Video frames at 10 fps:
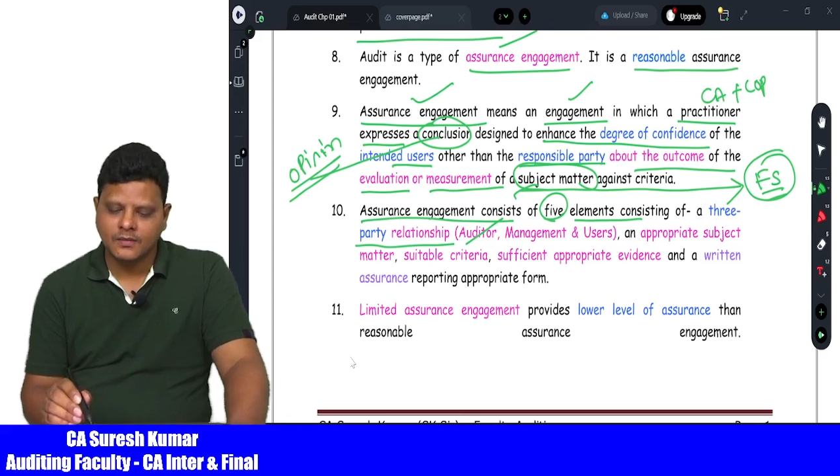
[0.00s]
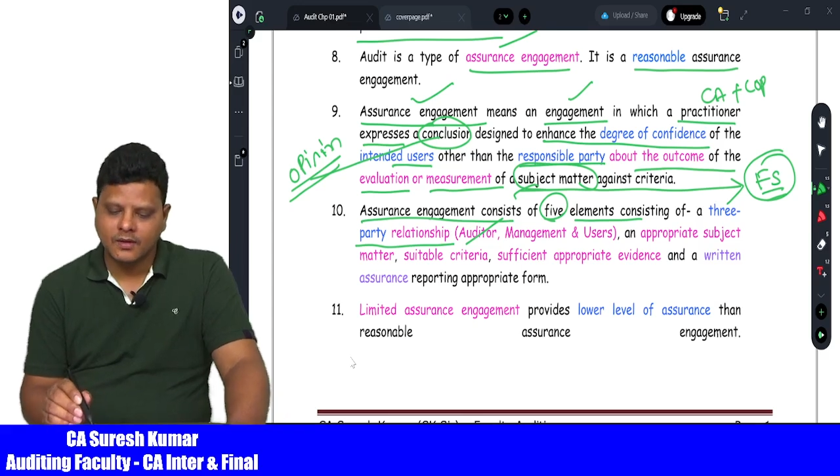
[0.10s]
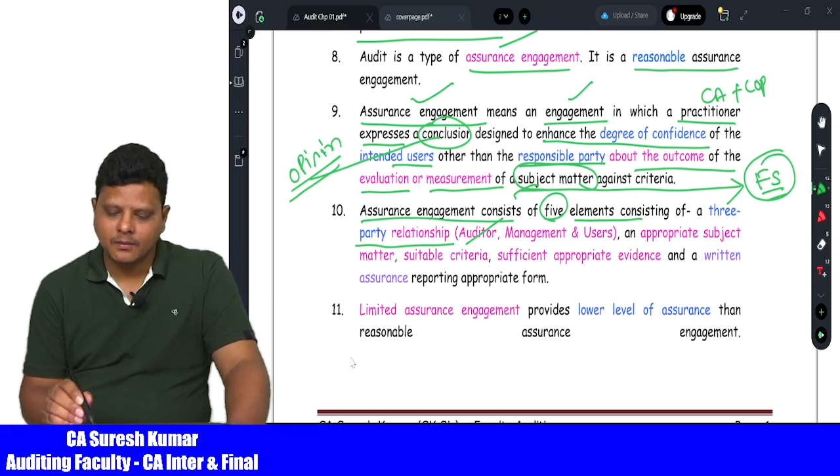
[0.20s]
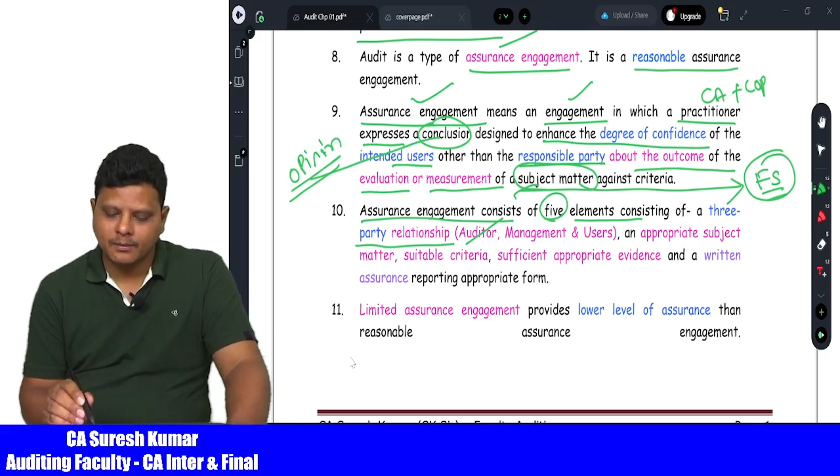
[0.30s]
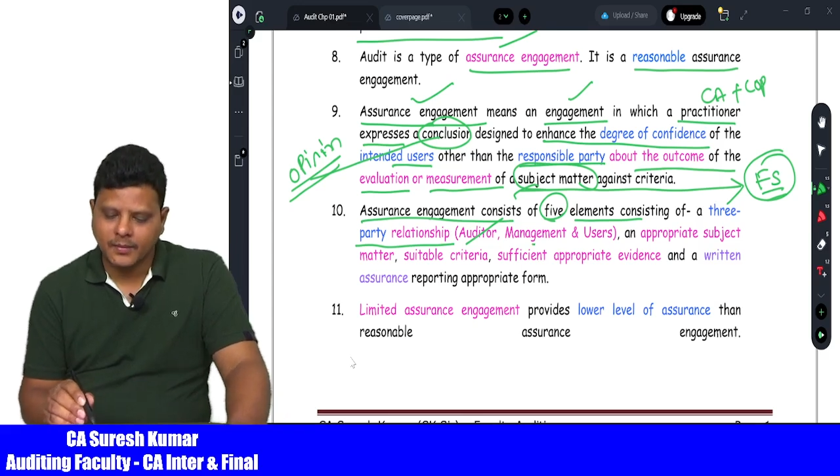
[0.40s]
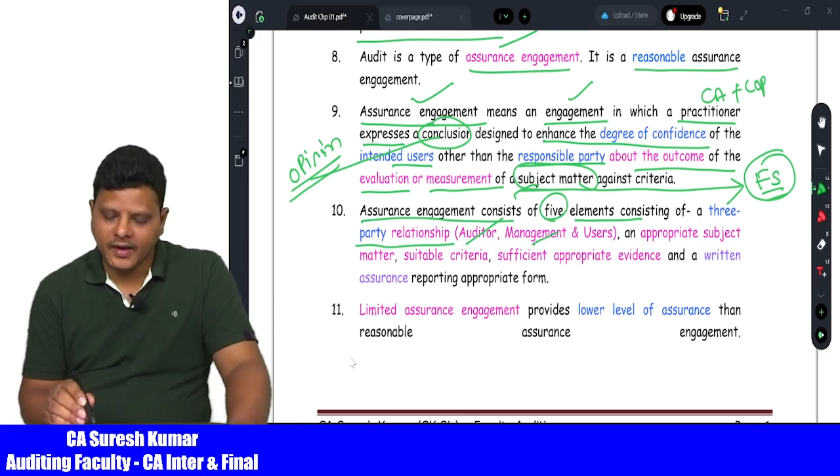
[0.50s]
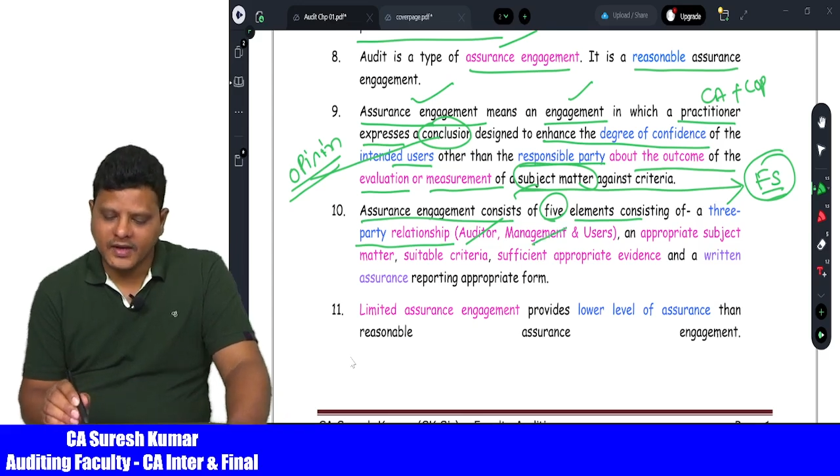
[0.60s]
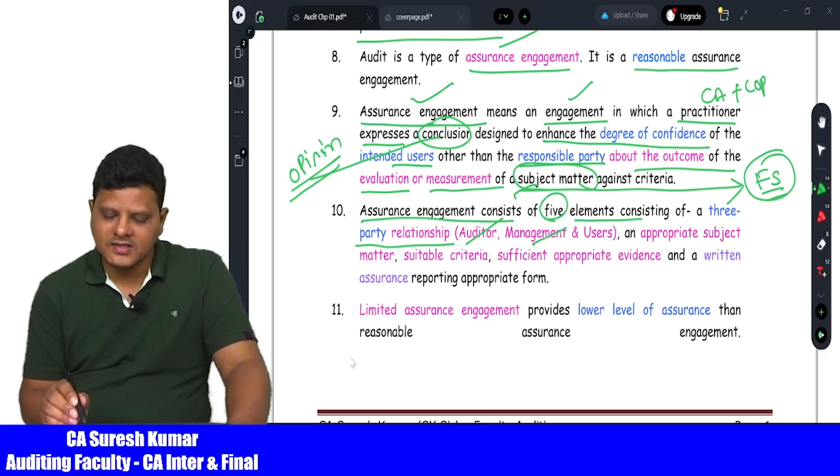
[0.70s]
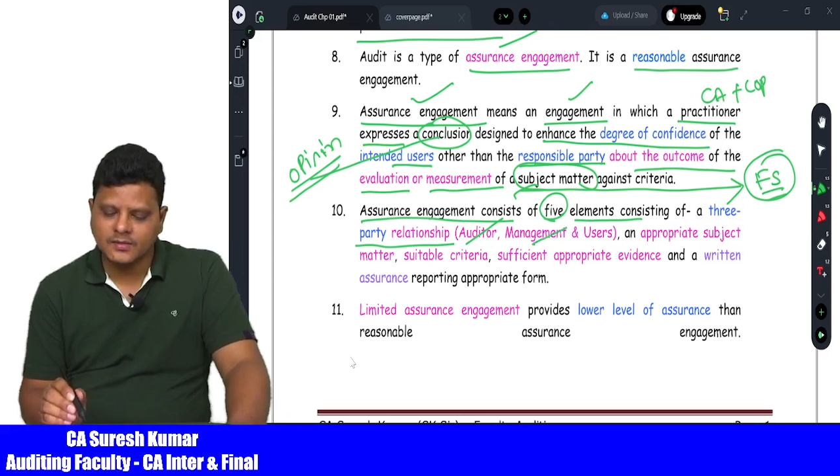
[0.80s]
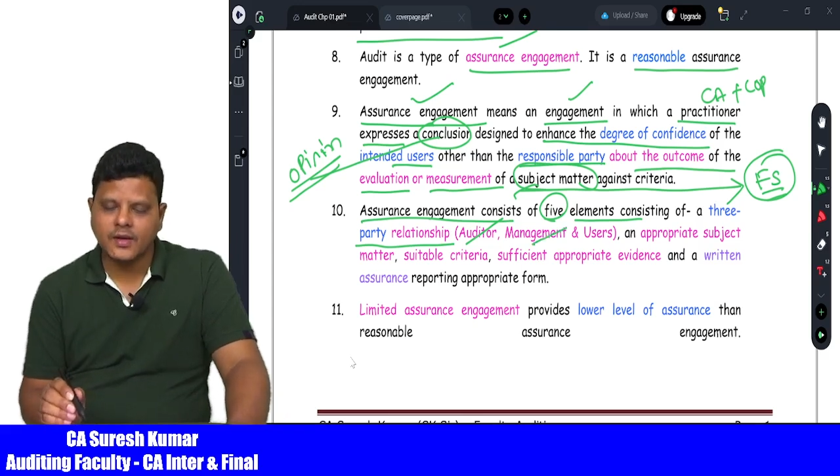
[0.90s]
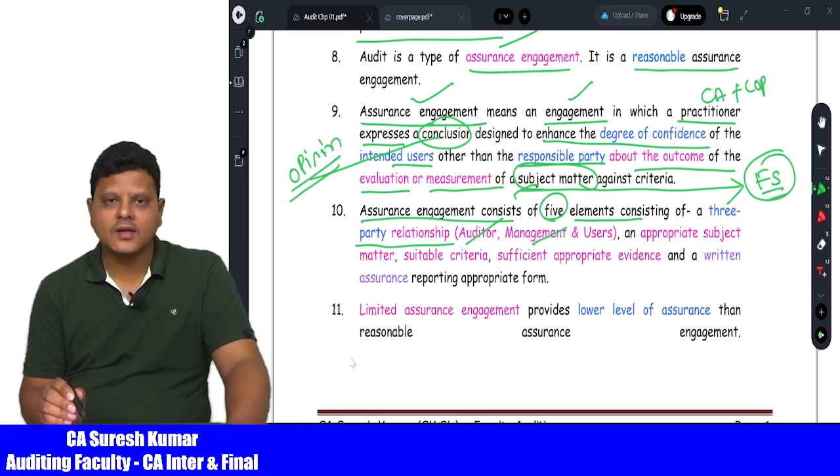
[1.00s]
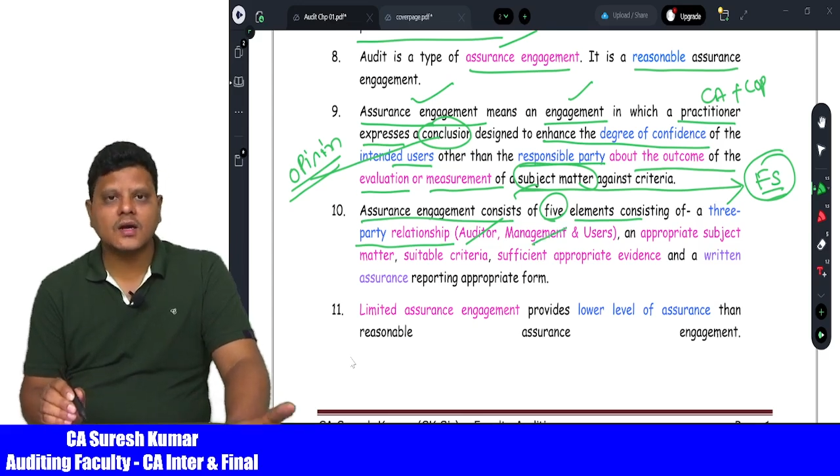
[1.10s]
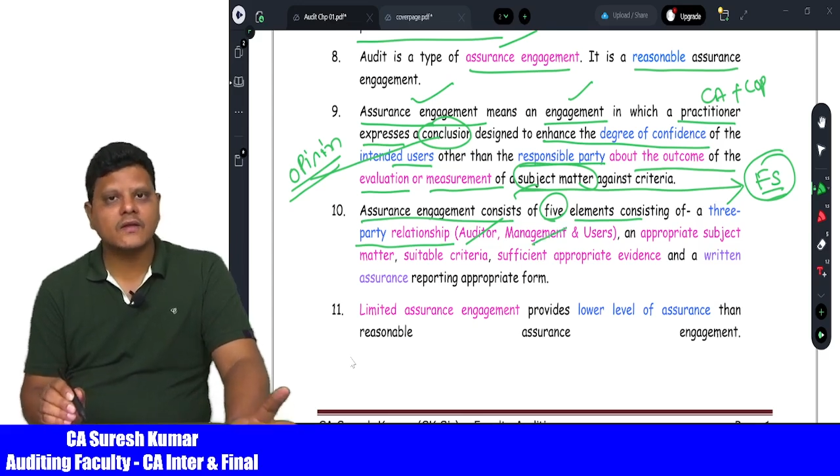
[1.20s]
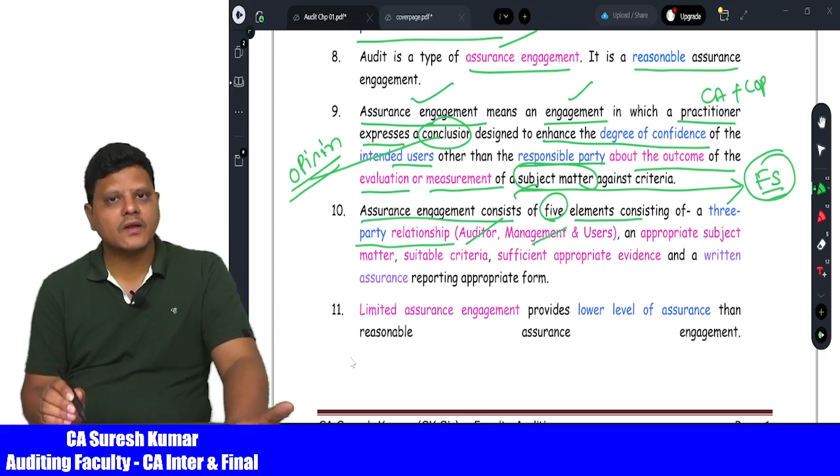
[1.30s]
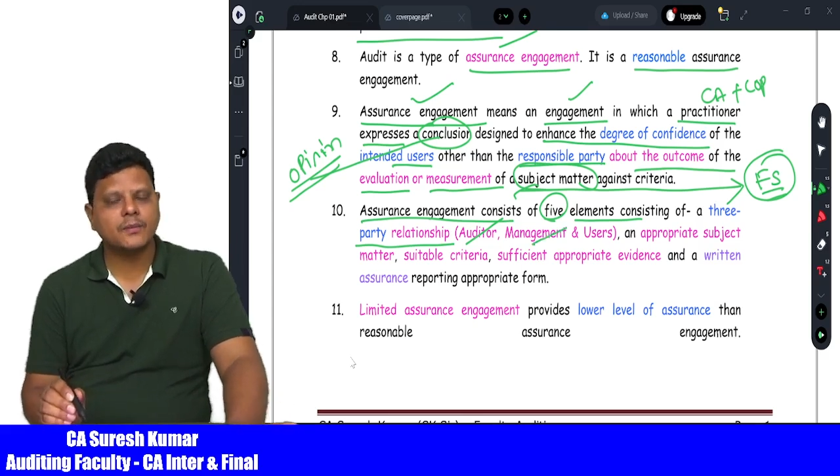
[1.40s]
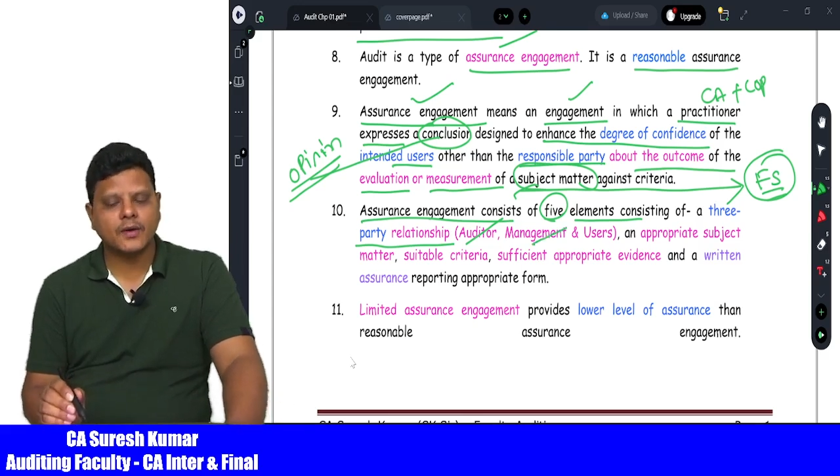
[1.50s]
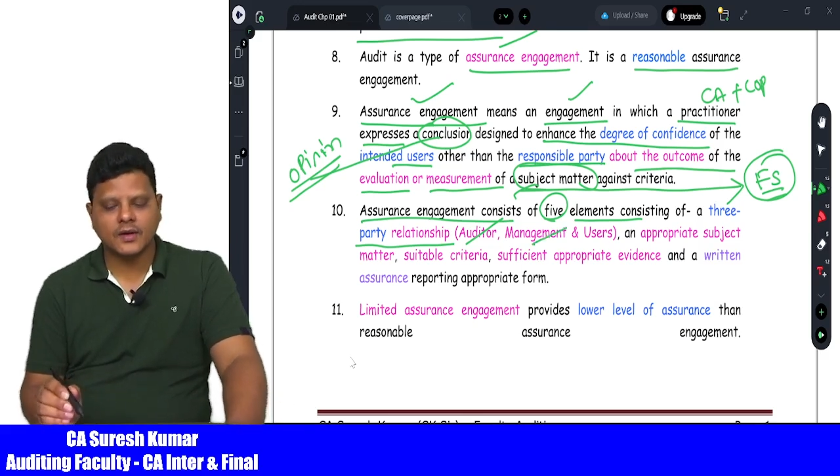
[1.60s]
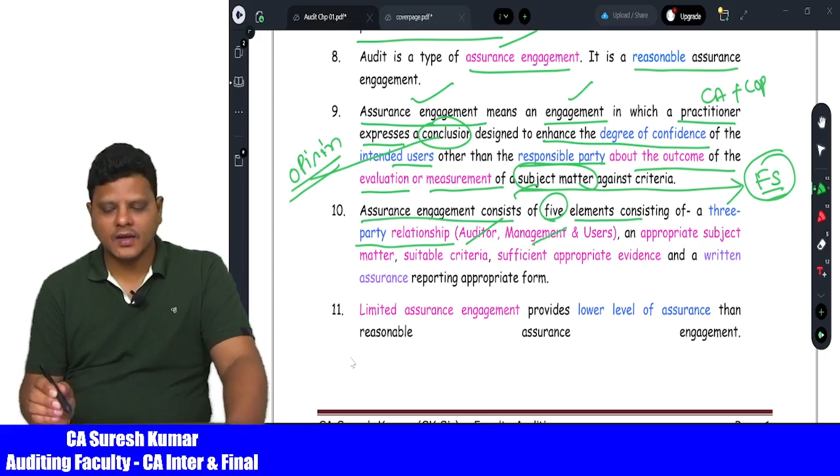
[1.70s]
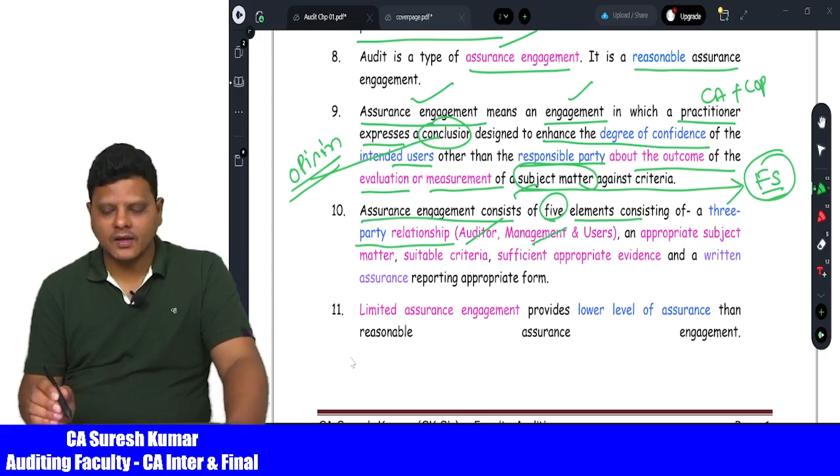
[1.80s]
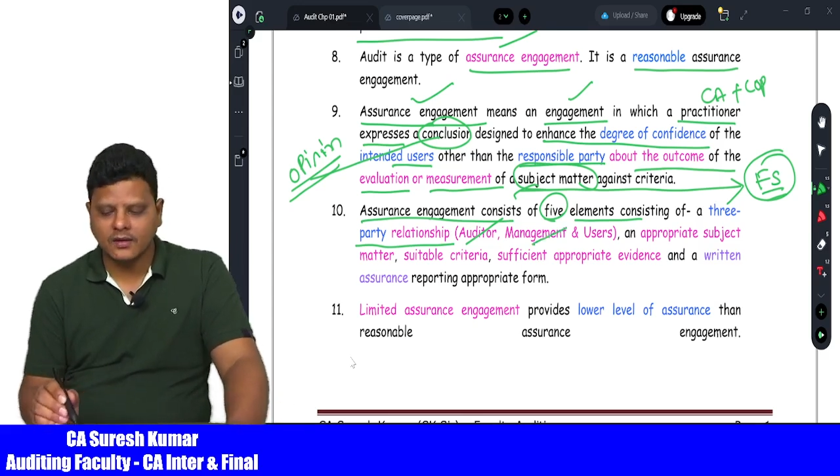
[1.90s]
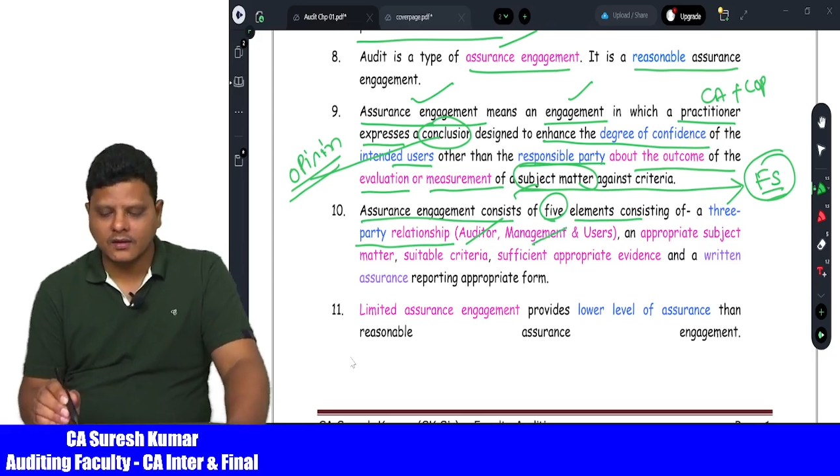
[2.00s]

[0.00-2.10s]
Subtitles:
management, another party,